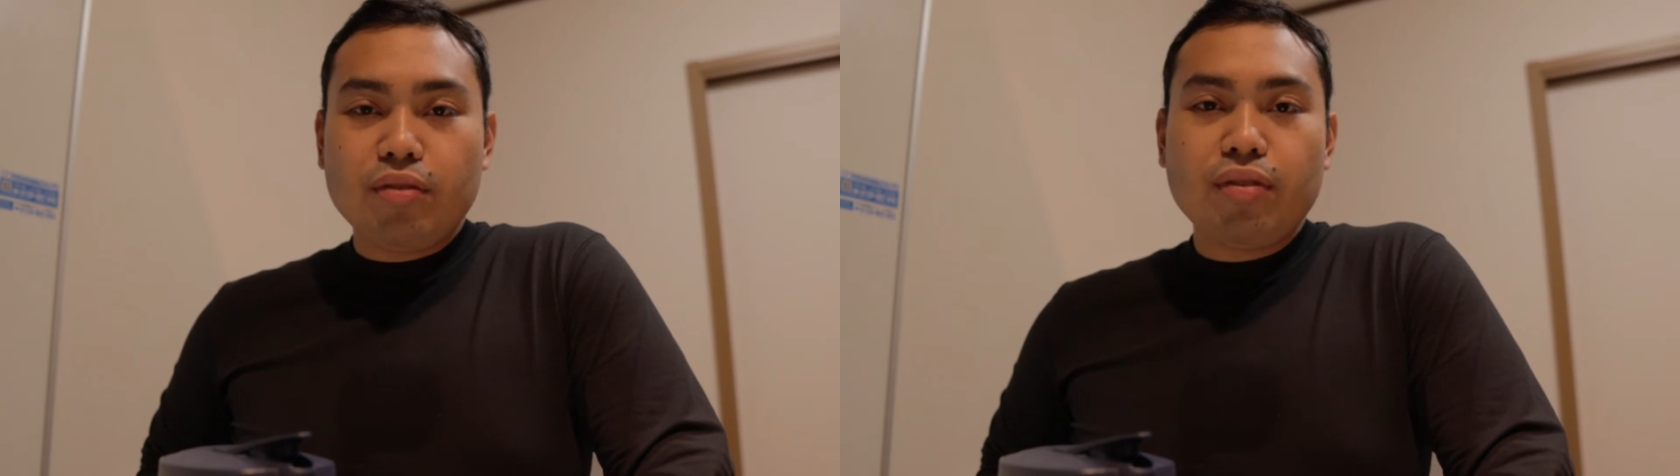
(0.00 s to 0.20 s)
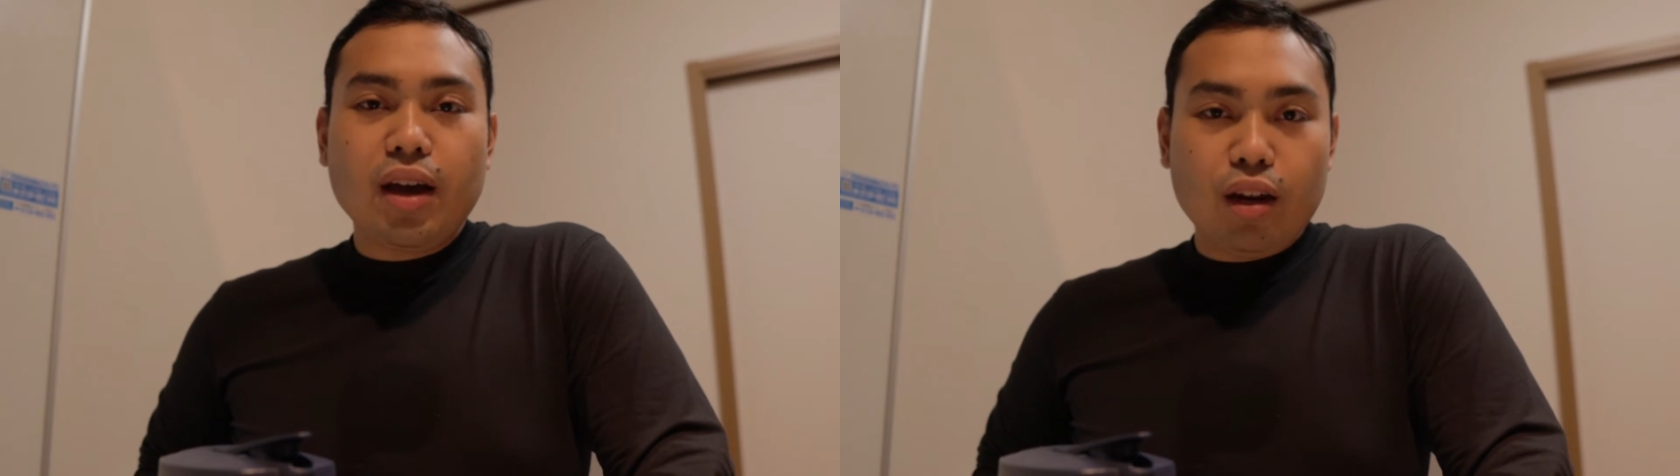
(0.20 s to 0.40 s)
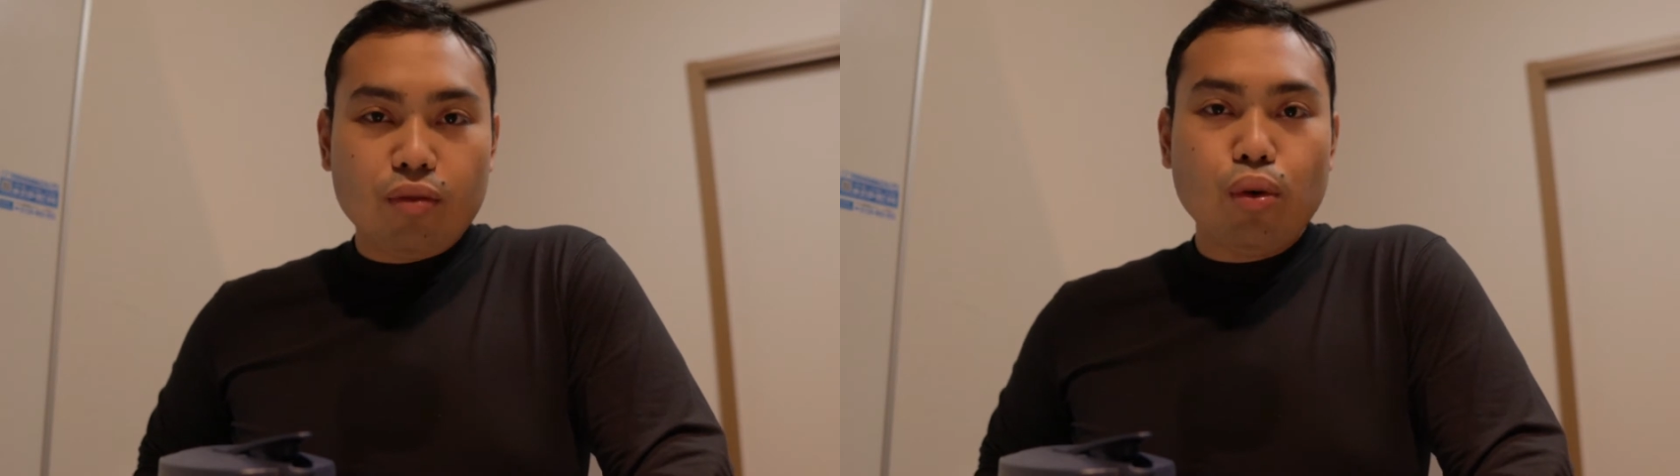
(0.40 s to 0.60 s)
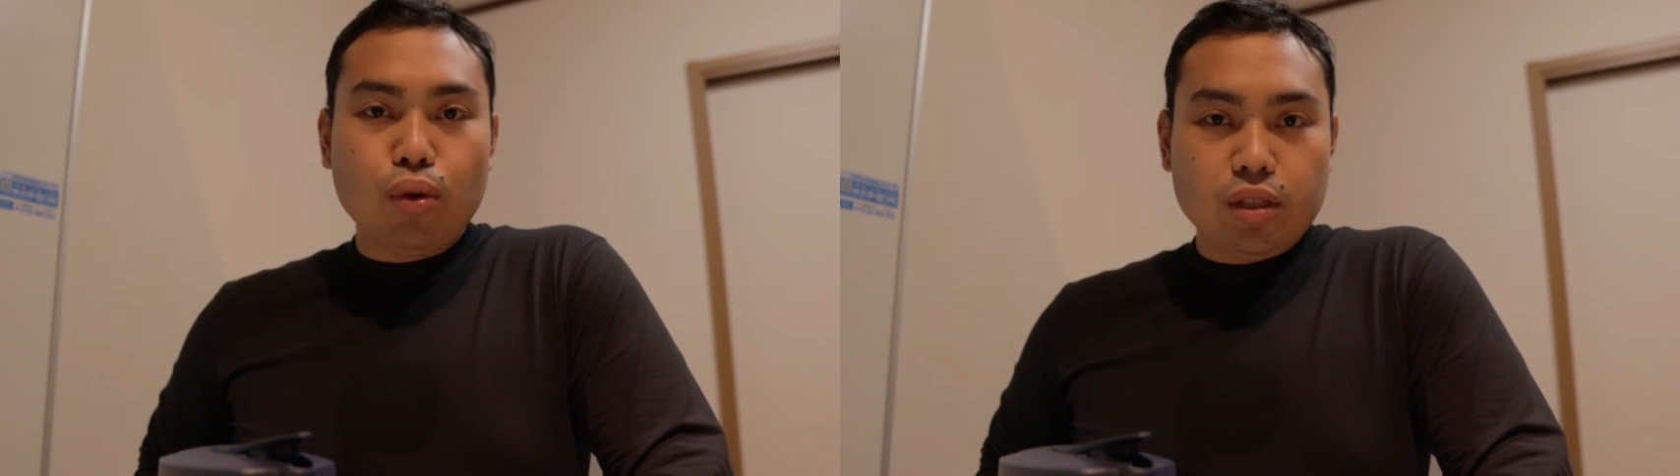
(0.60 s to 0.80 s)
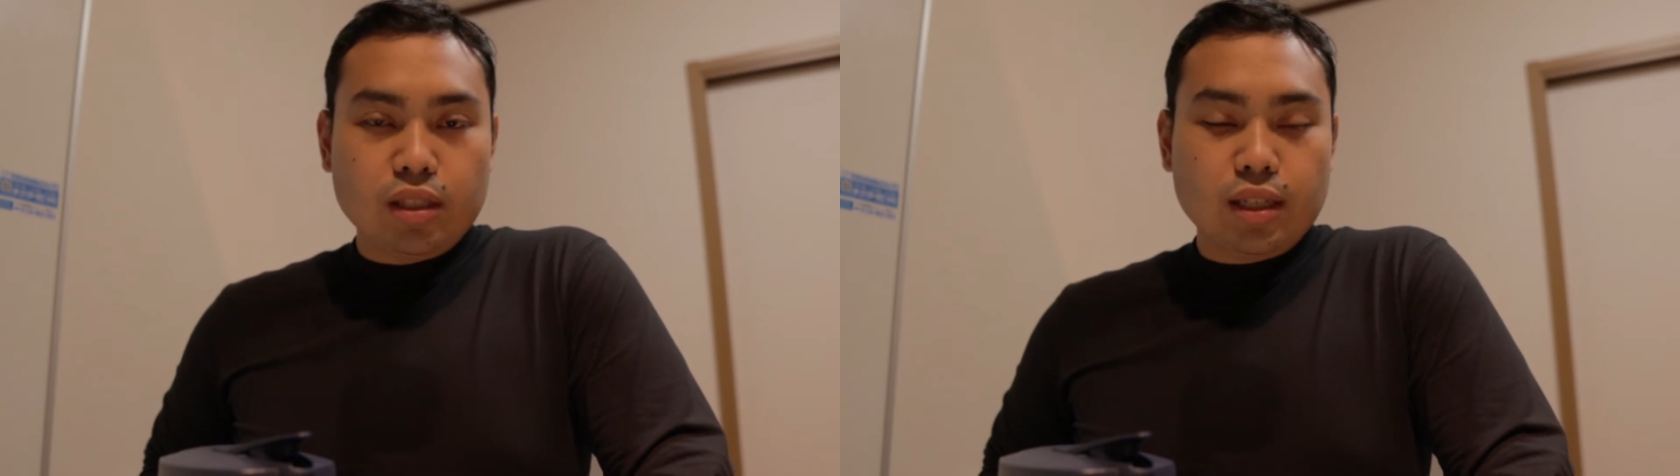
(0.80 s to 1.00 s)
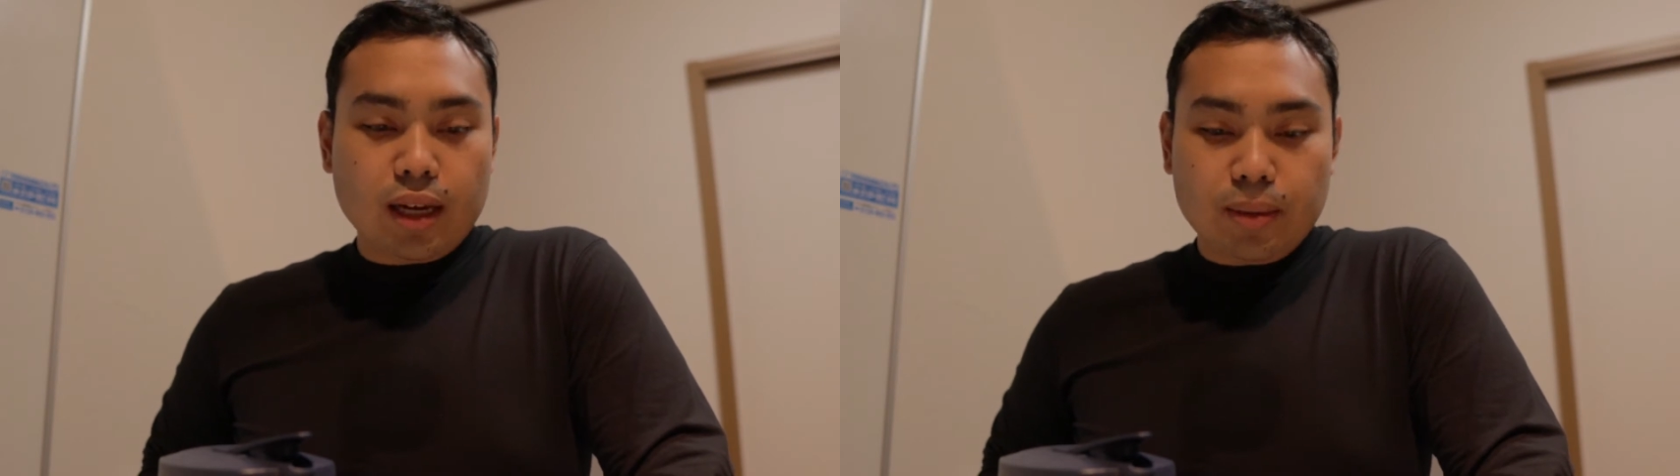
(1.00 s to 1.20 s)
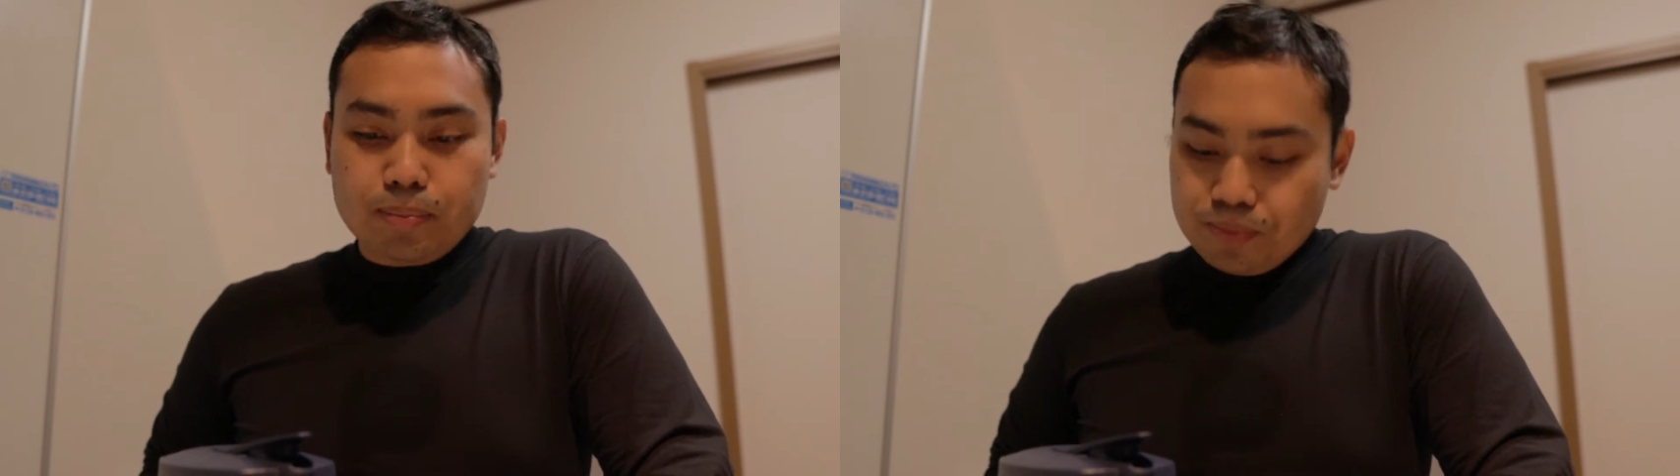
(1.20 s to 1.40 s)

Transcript: fan of hojicha.